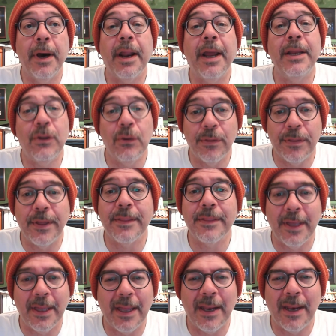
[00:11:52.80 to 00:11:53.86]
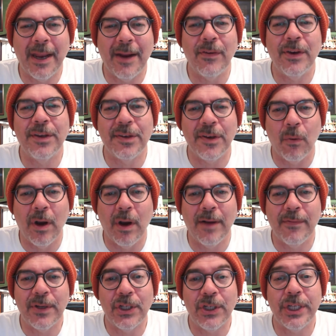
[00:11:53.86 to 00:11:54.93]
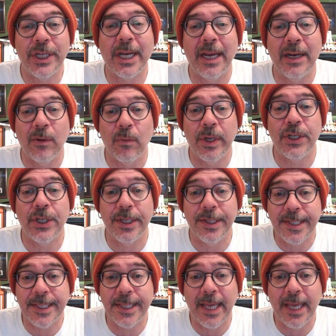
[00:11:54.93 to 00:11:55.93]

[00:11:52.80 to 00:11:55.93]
I do think that every so often she kind of wishes